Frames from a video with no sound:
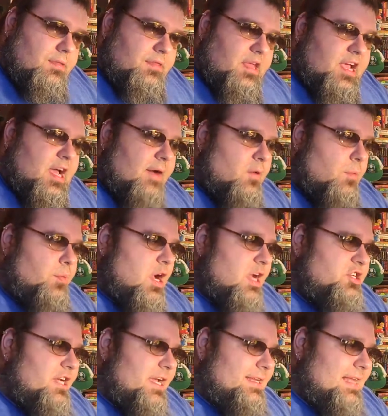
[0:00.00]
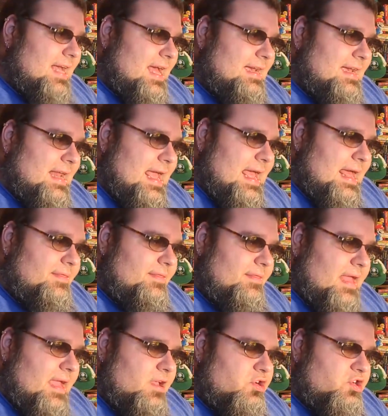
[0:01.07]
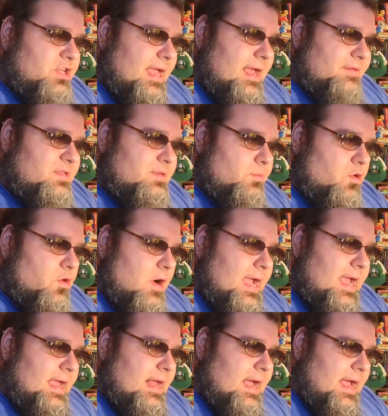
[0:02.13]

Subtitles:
thecoverproject.net. They usually have some great